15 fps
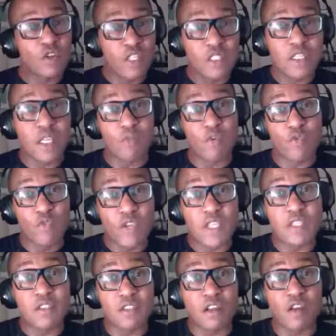Can we
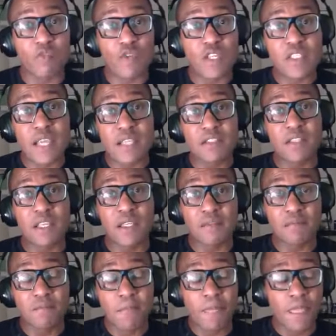start retesting
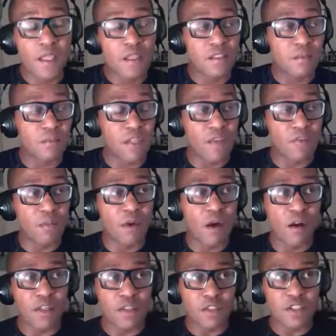some of the other
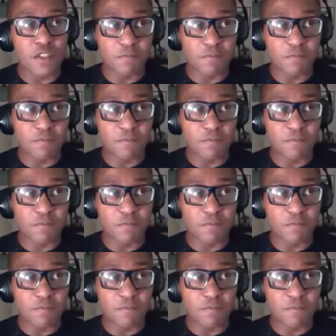markers?